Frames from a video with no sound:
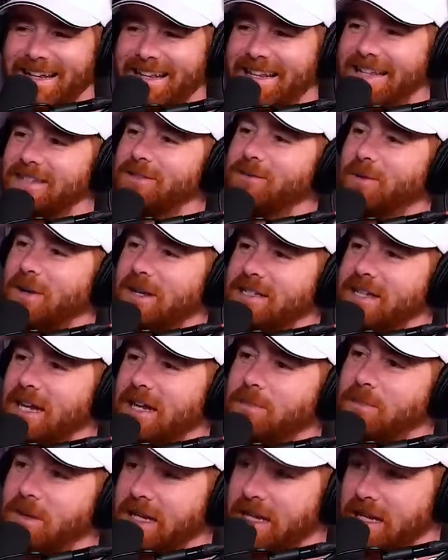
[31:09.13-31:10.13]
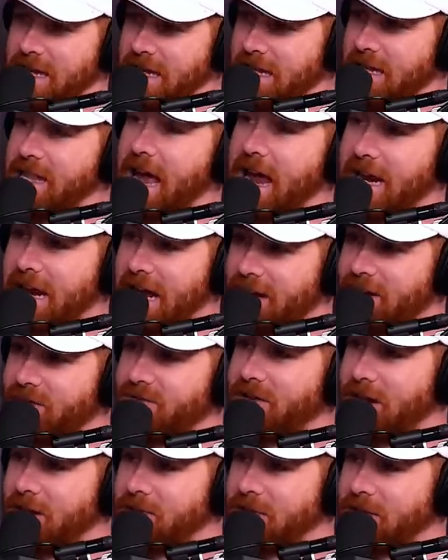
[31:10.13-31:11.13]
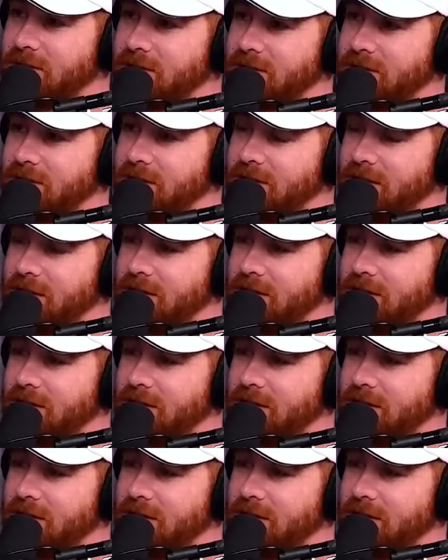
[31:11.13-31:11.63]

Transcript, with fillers: This is what it's like being that kind of famous,